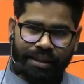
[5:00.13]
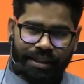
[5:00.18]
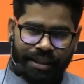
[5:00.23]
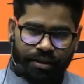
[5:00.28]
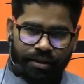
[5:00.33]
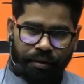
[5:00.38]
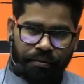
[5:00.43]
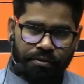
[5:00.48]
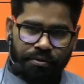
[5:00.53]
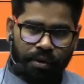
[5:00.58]

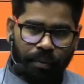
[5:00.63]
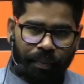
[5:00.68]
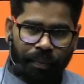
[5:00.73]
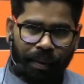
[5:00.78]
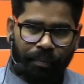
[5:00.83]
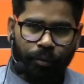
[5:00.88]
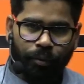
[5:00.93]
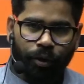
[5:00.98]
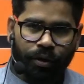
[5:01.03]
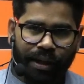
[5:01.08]
of
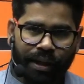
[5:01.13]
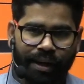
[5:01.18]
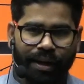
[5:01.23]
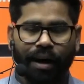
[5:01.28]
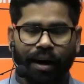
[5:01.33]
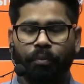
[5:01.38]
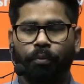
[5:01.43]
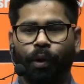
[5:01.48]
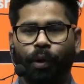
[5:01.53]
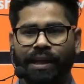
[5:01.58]
Supreme Court are
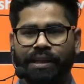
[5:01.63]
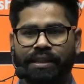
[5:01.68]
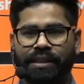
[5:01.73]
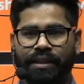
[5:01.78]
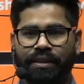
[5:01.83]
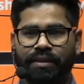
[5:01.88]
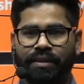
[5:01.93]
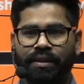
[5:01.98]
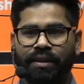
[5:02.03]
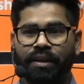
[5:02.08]

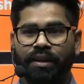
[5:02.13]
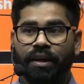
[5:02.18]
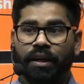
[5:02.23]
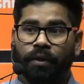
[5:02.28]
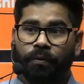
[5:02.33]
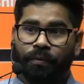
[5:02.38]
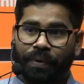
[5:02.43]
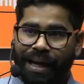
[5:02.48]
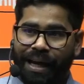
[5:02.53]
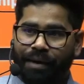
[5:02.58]
appointed.
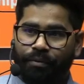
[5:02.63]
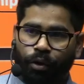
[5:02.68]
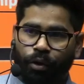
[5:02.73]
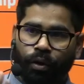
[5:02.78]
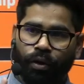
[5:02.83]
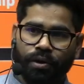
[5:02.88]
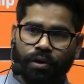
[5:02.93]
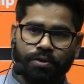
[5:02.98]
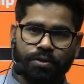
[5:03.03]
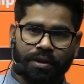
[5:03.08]
We have
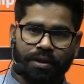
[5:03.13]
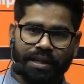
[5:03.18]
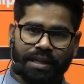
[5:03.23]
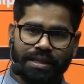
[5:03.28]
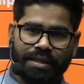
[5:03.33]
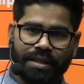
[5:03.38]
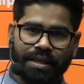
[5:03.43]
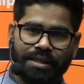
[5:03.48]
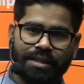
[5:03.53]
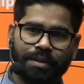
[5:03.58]
also
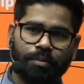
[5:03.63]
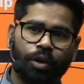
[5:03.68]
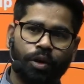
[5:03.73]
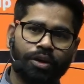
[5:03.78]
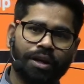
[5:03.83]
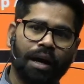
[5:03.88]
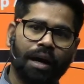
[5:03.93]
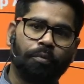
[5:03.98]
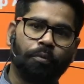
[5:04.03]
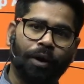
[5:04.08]
discussed about
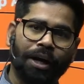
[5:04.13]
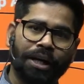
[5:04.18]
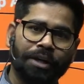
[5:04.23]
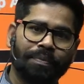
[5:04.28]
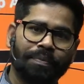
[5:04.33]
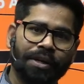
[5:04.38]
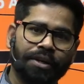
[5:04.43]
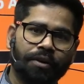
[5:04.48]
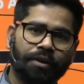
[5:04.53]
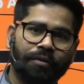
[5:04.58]

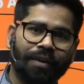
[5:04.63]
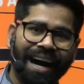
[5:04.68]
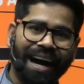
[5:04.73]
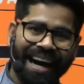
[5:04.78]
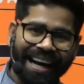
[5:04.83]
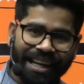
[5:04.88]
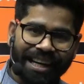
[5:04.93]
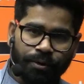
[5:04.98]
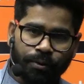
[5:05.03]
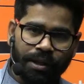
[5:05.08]
appointment of
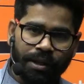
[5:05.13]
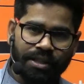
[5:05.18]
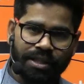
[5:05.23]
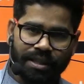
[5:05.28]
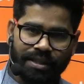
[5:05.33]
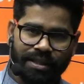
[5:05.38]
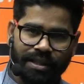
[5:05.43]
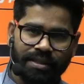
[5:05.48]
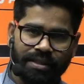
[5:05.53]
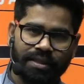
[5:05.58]
High Court
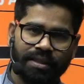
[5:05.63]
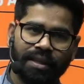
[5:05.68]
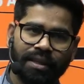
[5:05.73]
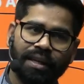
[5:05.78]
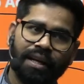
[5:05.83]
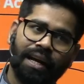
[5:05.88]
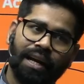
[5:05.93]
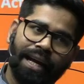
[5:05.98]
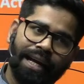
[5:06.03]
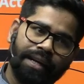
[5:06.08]
judges
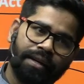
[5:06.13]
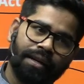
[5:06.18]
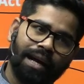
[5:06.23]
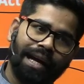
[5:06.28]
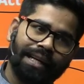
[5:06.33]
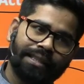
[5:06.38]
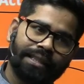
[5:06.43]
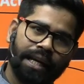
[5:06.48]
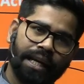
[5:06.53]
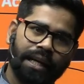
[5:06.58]
in,
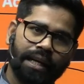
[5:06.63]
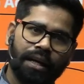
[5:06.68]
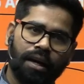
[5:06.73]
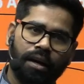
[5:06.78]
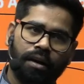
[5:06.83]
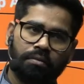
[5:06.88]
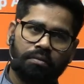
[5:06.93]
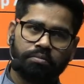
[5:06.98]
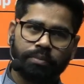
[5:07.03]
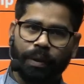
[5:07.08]
I think,
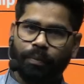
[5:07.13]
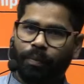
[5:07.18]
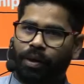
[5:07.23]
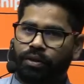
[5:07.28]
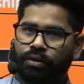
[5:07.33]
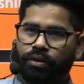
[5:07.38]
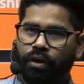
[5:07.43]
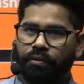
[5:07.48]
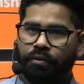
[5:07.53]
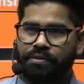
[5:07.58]
the
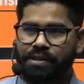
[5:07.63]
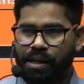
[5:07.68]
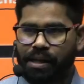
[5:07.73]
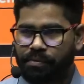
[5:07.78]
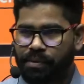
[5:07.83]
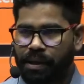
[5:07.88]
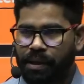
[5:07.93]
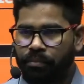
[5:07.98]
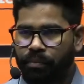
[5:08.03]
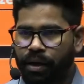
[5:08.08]
month of
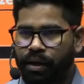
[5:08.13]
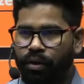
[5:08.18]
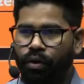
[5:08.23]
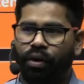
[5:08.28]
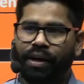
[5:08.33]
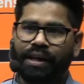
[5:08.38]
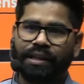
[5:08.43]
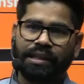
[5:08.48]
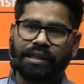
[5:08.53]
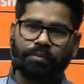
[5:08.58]
September
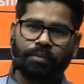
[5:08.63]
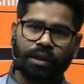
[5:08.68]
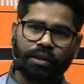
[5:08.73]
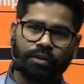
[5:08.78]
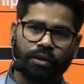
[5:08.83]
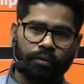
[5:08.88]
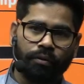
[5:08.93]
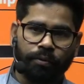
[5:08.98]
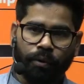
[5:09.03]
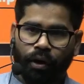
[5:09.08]
or in the month
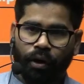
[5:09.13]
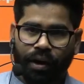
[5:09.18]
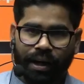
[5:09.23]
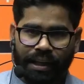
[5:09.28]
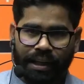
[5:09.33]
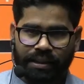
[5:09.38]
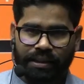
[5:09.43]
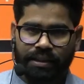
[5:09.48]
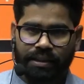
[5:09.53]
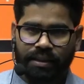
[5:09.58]
of
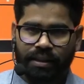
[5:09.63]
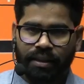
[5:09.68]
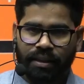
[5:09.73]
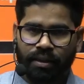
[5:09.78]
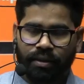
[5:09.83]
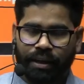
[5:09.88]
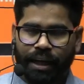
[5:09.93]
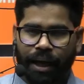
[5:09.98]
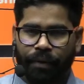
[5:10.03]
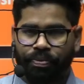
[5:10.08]
August.
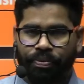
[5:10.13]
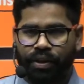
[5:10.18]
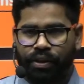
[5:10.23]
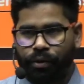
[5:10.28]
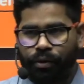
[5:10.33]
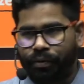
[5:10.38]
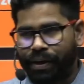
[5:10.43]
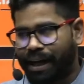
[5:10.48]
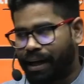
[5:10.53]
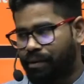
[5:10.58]
Okay, so
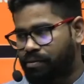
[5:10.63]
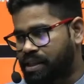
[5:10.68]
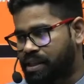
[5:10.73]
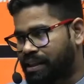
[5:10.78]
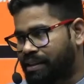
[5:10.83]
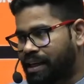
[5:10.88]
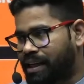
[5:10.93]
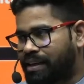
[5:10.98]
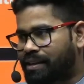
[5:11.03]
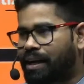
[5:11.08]
we have seen
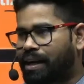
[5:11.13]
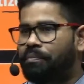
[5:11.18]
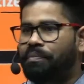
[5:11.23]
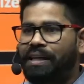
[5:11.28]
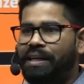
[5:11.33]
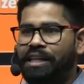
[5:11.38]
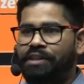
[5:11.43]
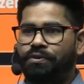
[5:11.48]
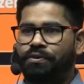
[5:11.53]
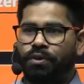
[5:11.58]
that
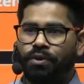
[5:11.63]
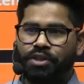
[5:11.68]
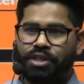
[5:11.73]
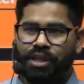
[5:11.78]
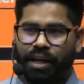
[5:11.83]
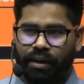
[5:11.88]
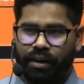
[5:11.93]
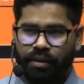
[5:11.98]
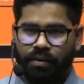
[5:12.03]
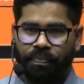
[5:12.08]
complete flow
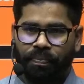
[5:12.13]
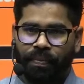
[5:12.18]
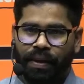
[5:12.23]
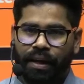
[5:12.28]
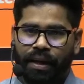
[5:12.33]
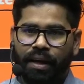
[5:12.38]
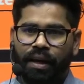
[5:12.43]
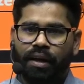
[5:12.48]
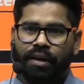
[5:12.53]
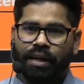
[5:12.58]
chart.
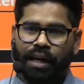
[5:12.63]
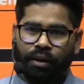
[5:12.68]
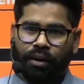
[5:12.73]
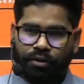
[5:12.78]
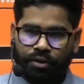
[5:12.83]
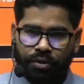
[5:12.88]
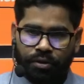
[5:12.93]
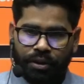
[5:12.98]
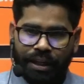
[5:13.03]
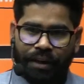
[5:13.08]
Now,
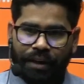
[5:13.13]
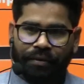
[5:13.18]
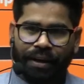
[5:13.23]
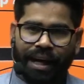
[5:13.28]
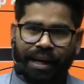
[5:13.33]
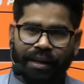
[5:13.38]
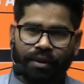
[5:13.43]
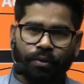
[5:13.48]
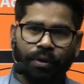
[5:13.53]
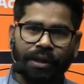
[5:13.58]
today we
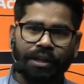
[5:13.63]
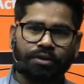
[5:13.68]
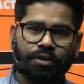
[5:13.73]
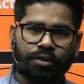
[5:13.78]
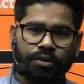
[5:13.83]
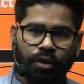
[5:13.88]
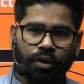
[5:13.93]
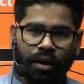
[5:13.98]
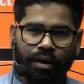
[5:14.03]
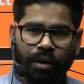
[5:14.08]
are going to
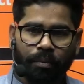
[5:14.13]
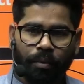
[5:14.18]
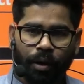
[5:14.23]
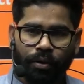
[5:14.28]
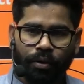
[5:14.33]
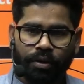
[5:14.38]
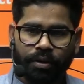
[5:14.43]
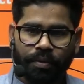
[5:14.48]
talk about